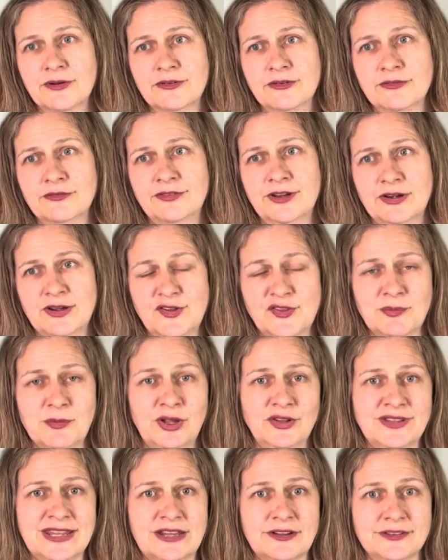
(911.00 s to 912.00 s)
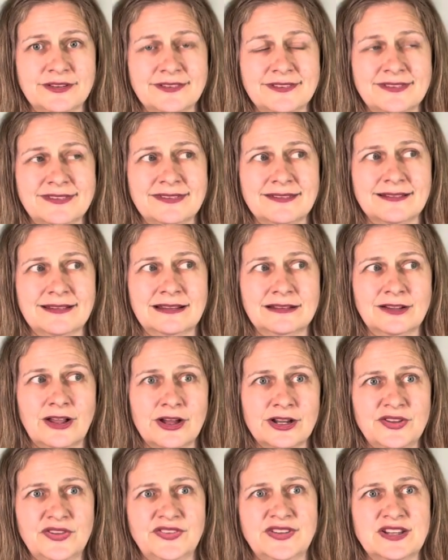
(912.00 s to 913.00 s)
very small needles, a lot
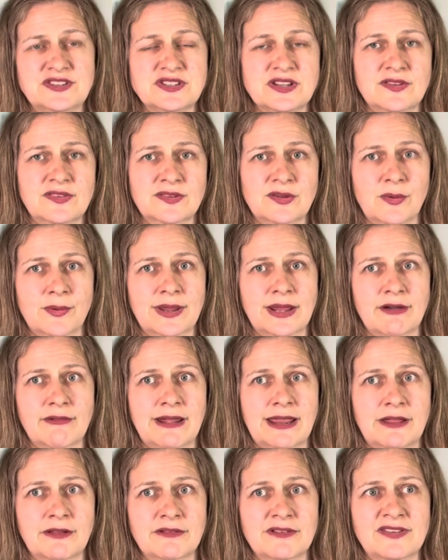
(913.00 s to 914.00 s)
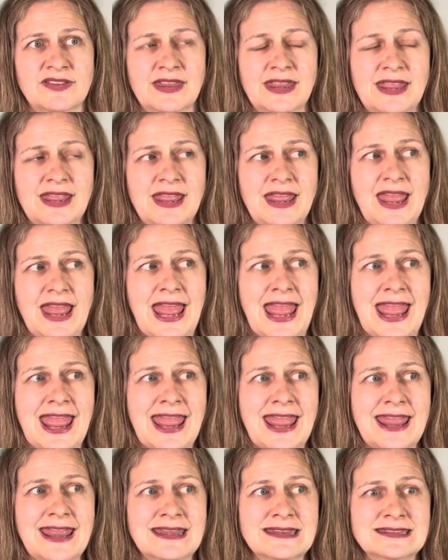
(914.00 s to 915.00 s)
of stitches going around.
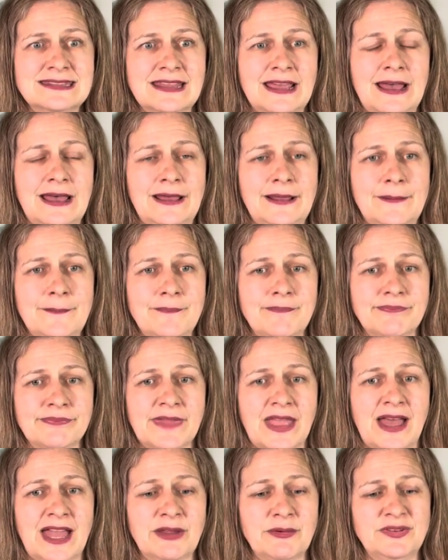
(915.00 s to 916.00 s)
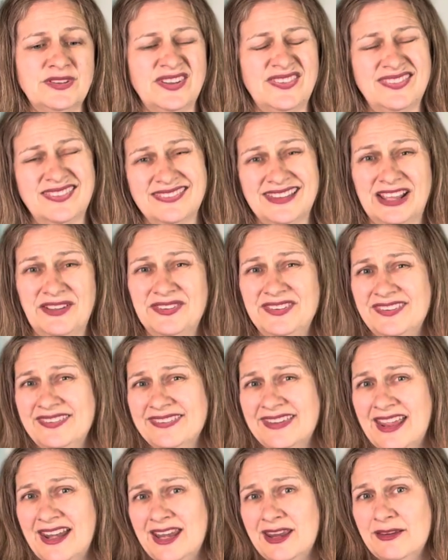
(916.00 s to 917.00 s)
And I was just
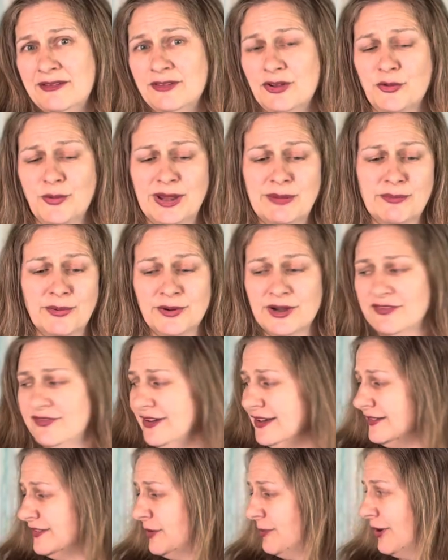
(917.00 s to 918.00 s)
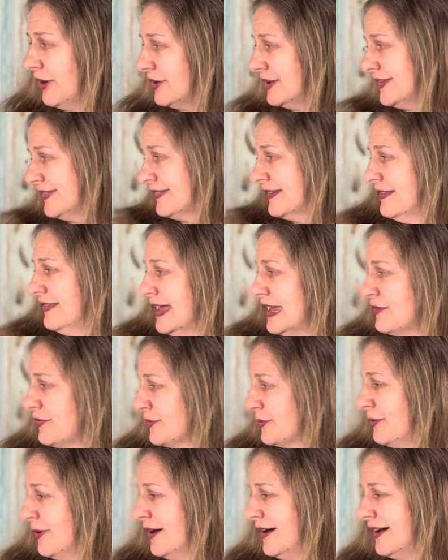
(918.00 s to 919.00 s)
getting quite bored of it, to be honest. And that's
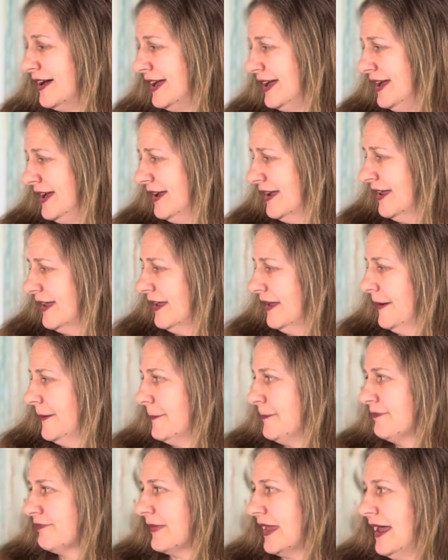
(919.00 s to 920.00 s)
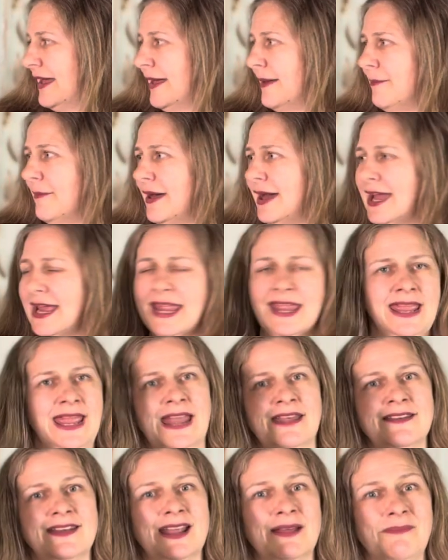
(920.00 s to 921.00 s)
why I
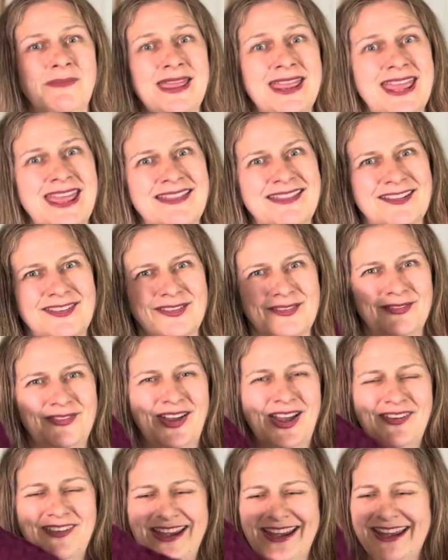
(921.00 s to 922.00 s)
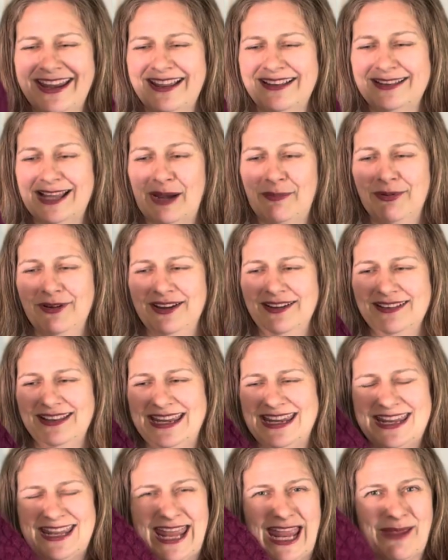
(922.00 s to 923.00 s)
ended up making this very
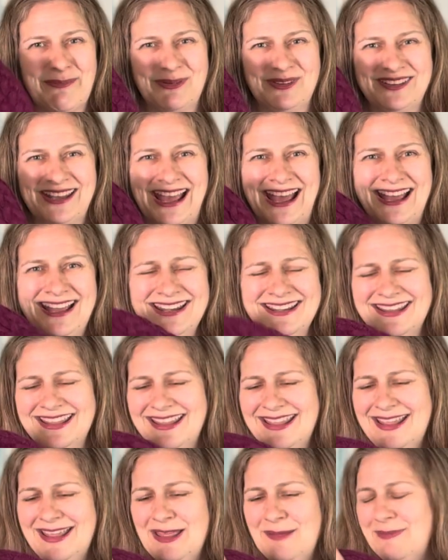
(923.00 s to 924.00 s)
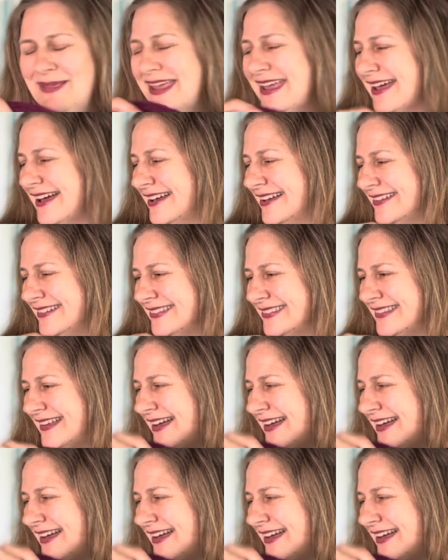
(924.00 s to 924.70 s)
elaborately cabled hat, because